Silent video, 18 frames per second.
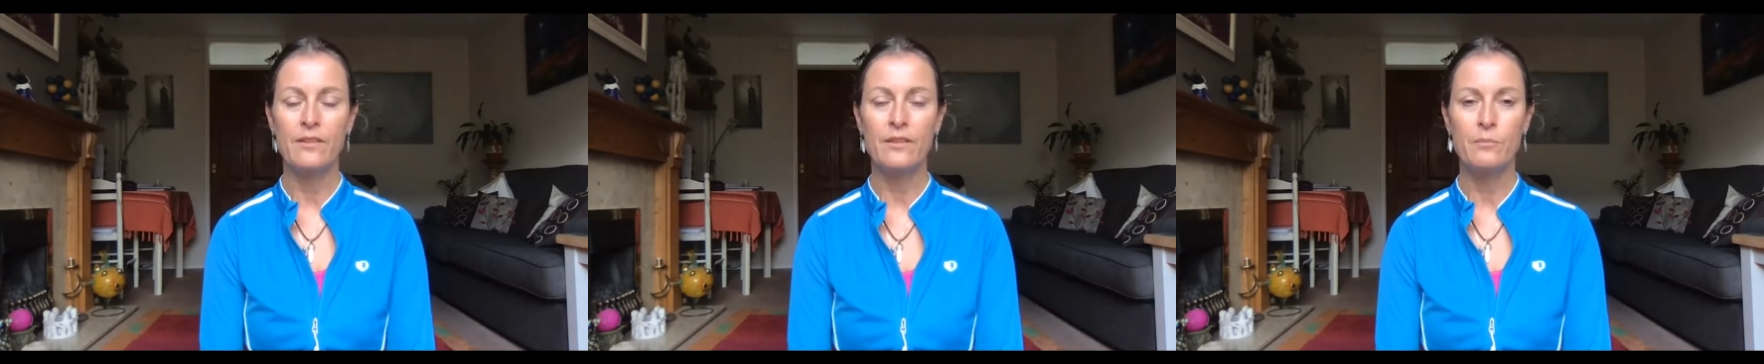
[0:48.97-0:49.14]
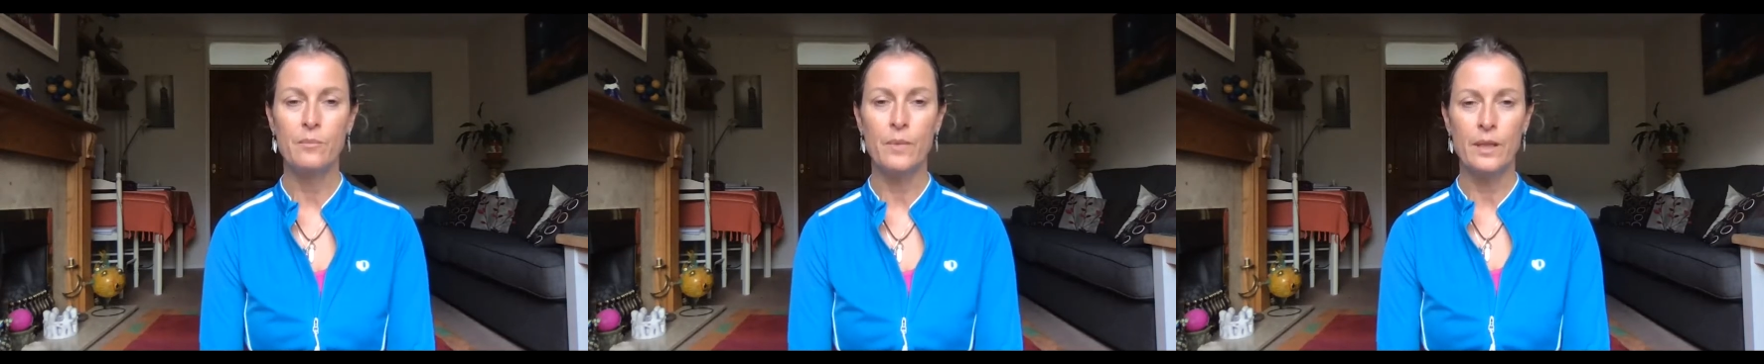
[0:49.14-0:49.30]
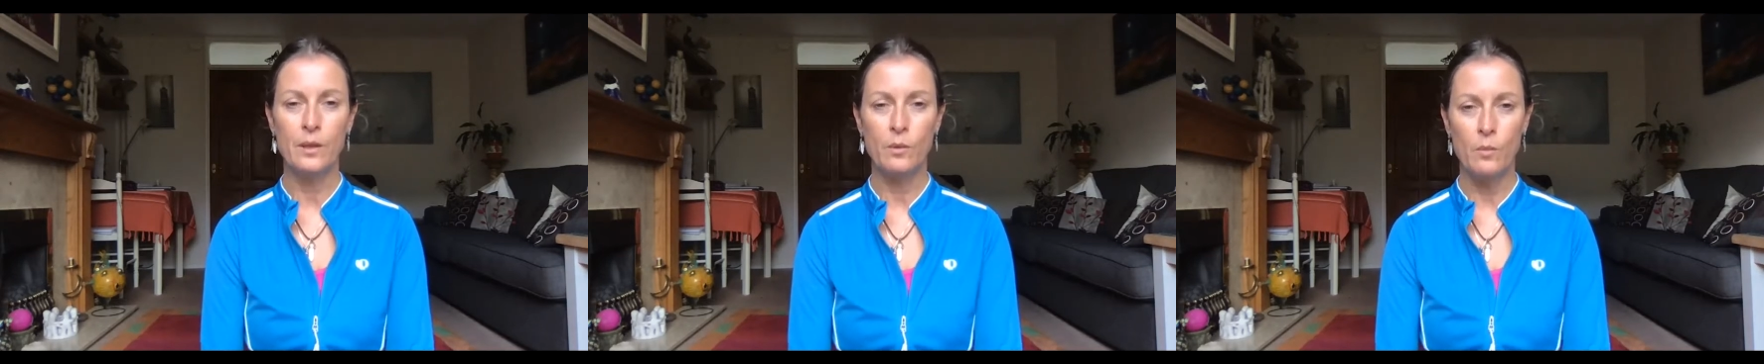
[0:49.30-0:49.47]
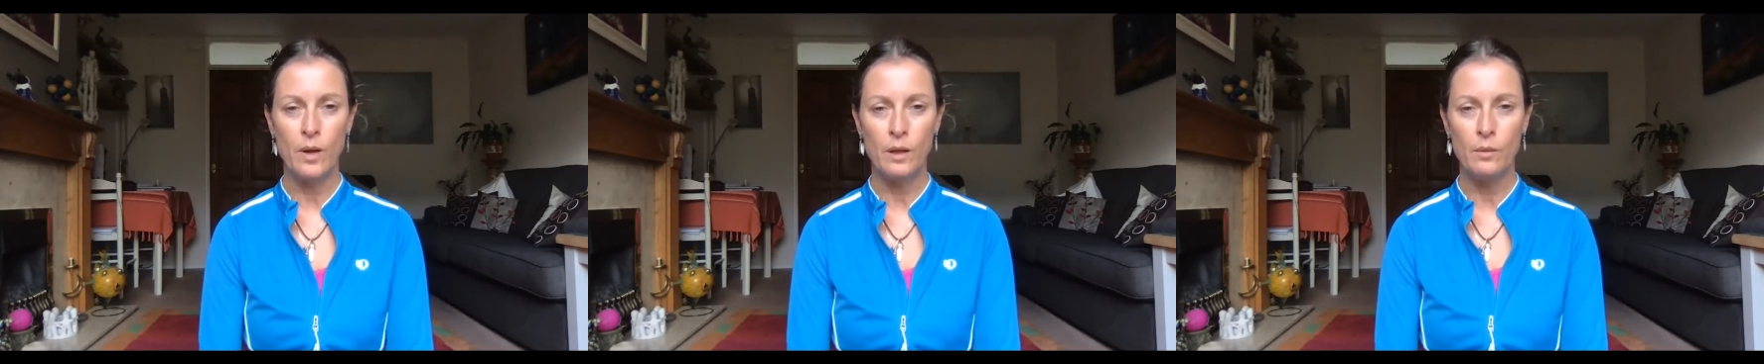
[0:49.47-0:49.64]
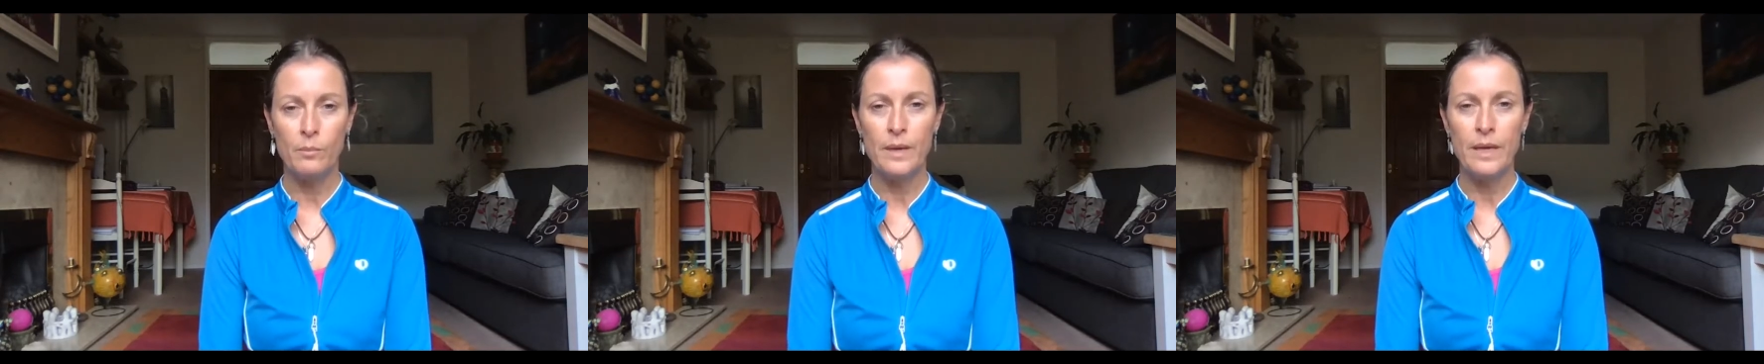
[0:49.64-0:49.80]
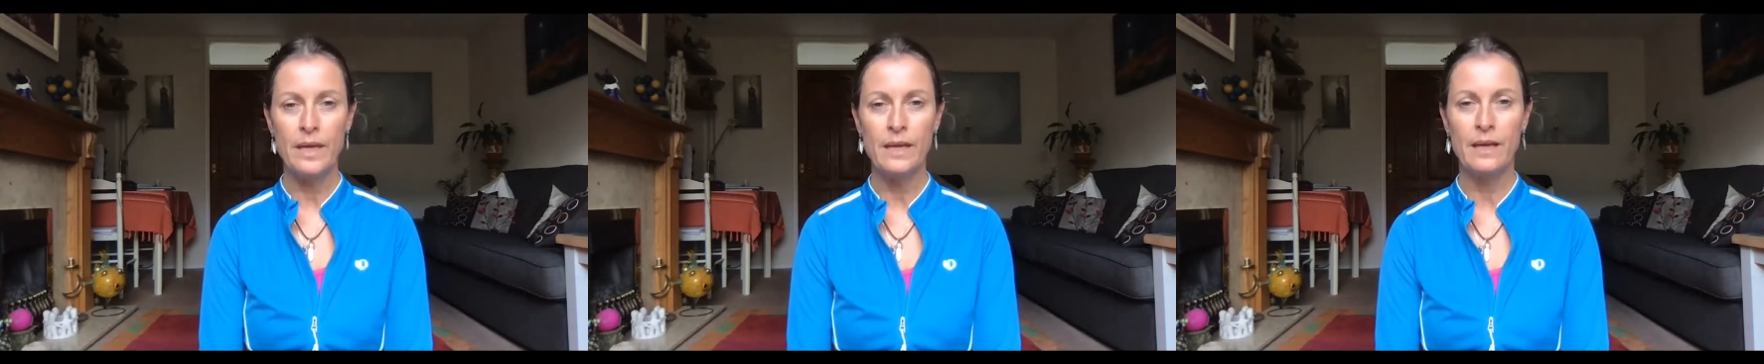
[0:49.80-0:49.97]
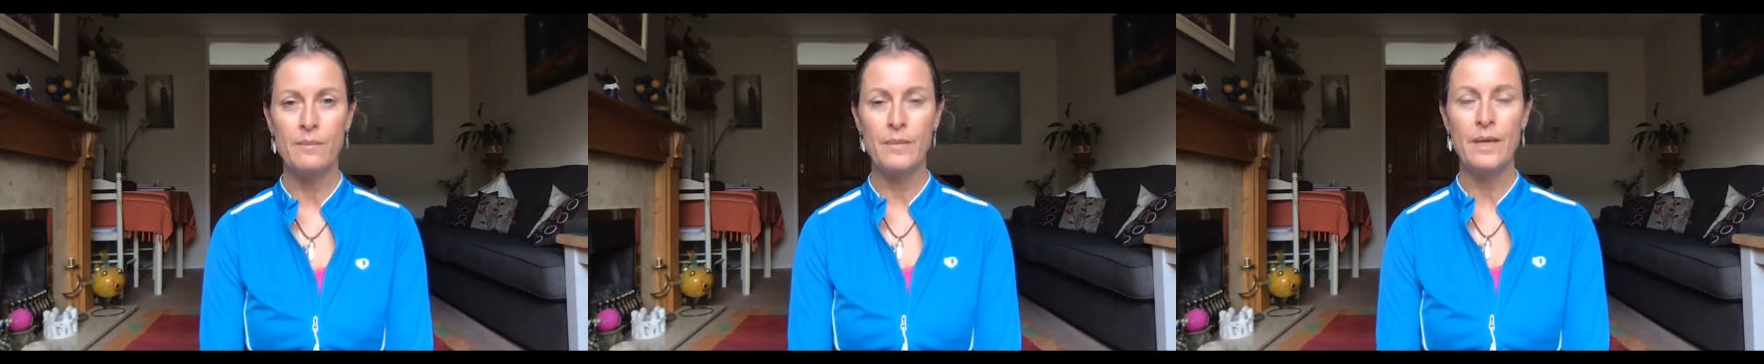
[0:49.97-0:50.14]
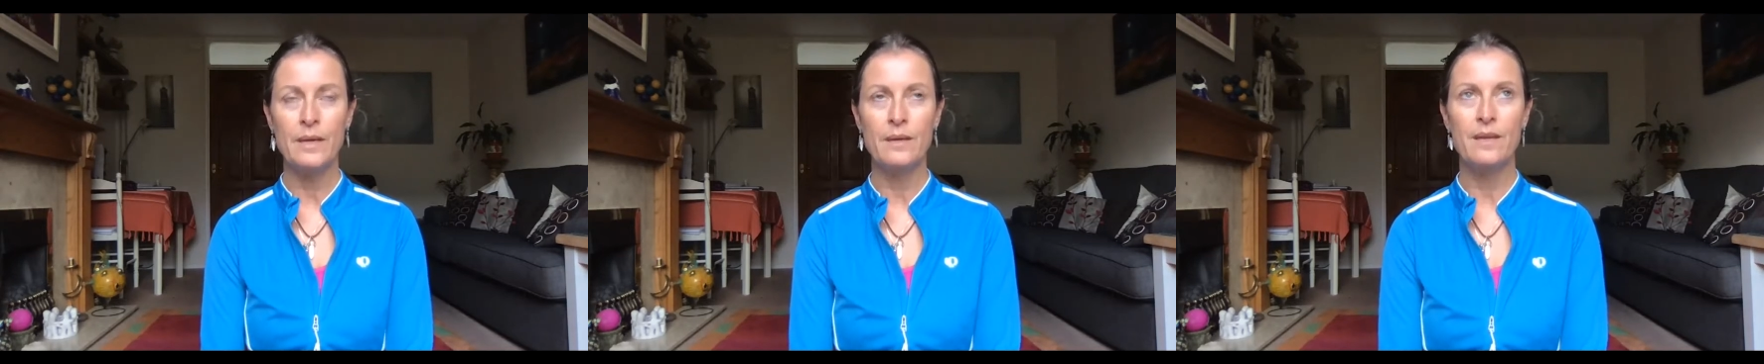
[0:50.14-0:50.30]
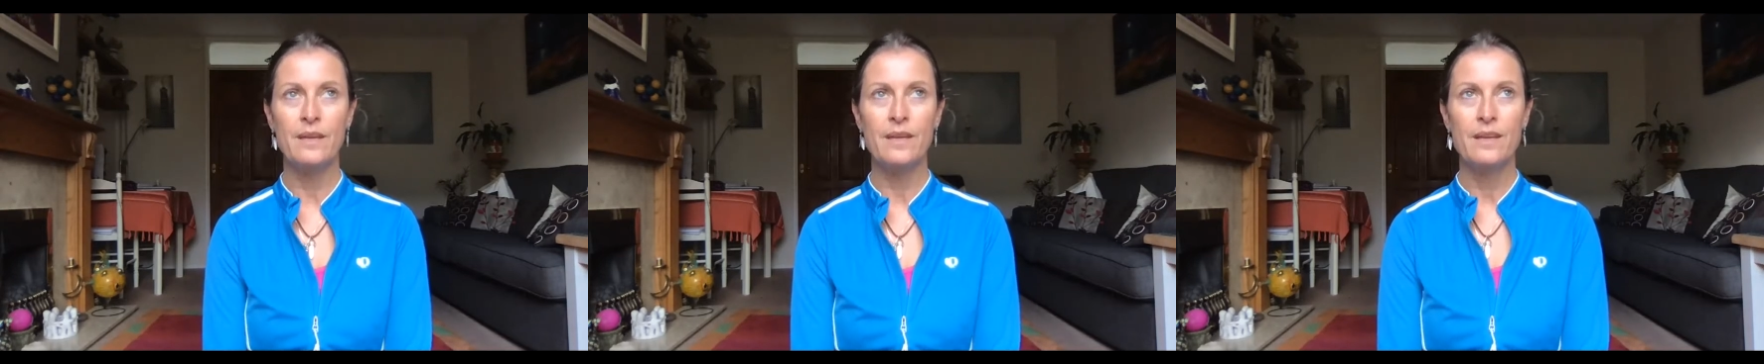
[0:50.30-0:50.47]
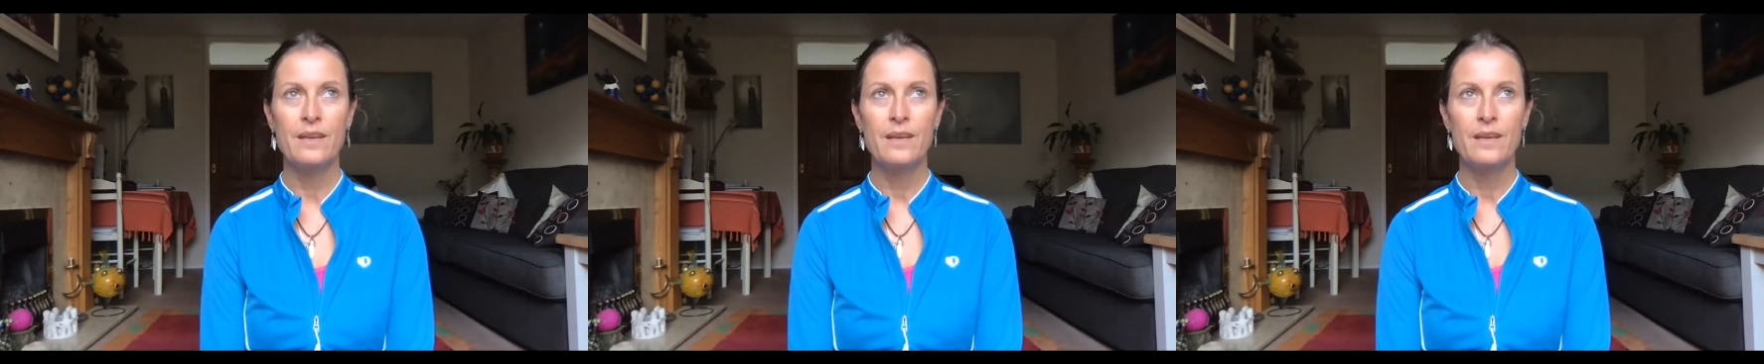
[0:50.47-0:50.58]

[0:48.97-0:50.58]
And by their well-being, I mean